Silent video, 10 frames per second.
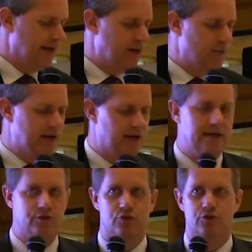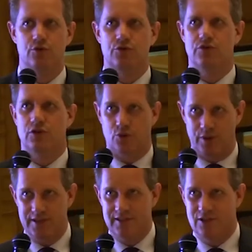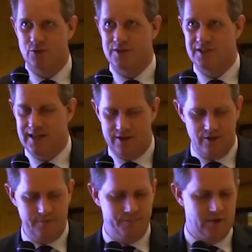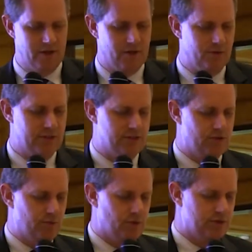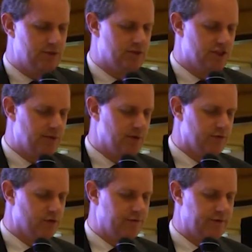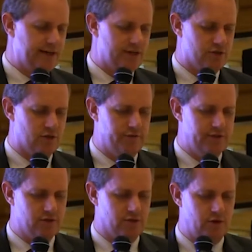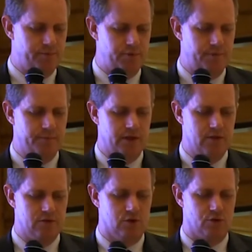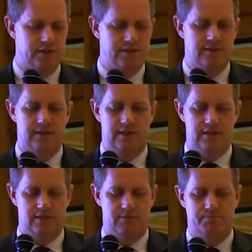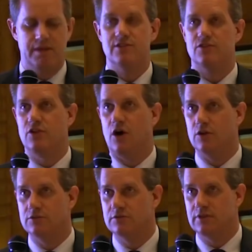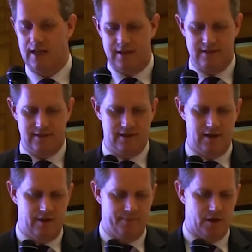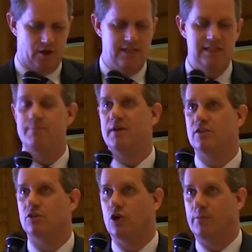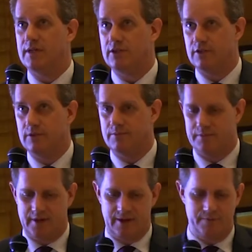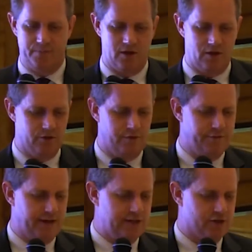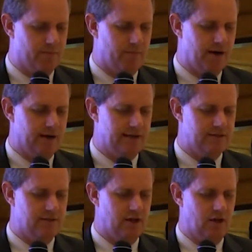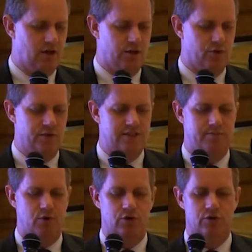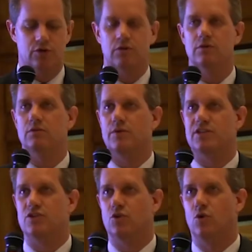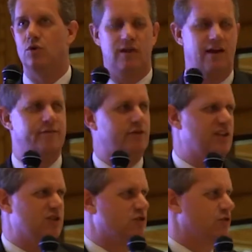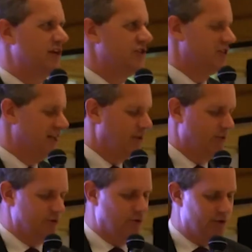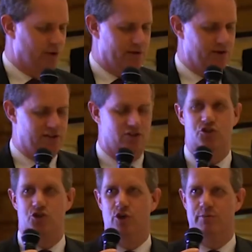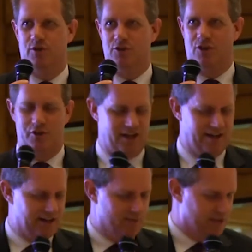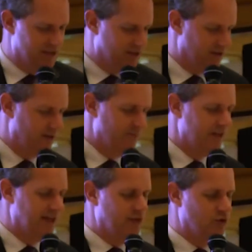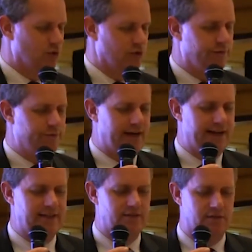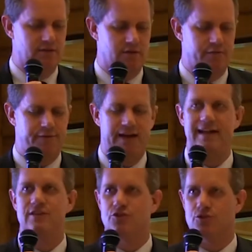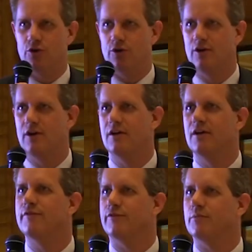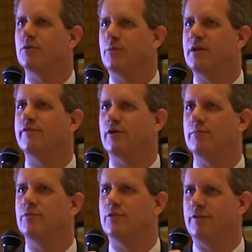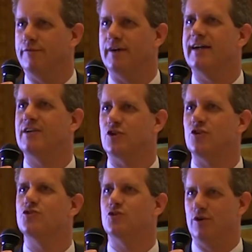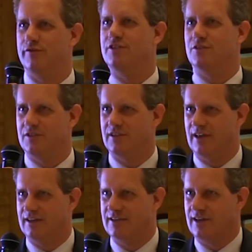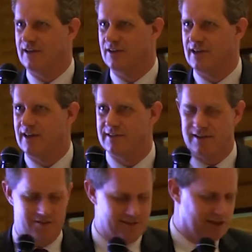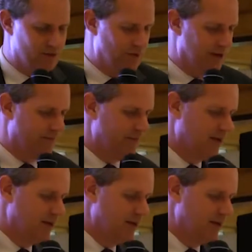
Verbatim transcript: and I will introduce Chris, Chris Skinner, who is the chairman of the Finance Services Club. So Chris is best known as an independent commenter yeah, on the financial markets through his blog, which is called, I found it a strange name, I was wondering whether it's German or something like that, but it's, uh, it's called the, finance, the Finanser, from, coming from the financial services, as, uh, as I understand well.